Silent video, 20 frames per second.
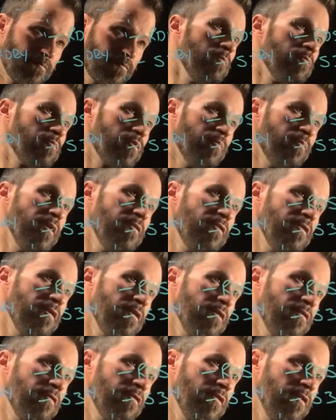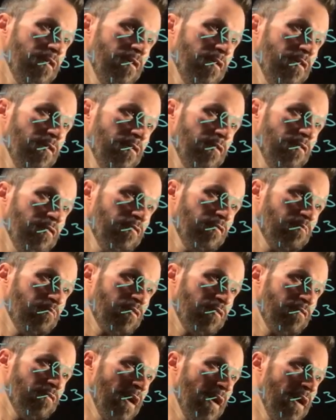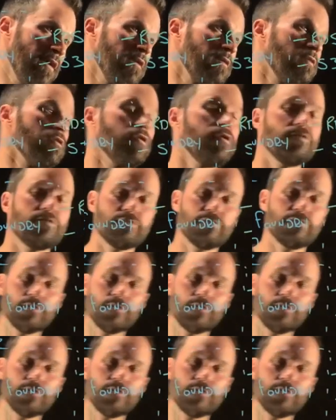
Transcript: Prometheus is providing alerts for